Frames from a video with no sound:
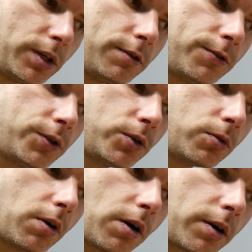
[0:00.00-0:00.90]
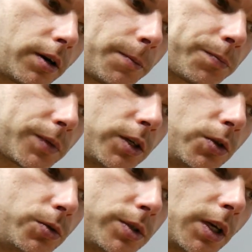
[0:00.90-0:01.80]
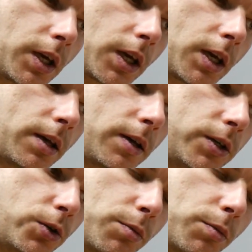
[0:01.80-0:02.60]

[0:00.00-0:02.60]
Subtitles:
if you are using your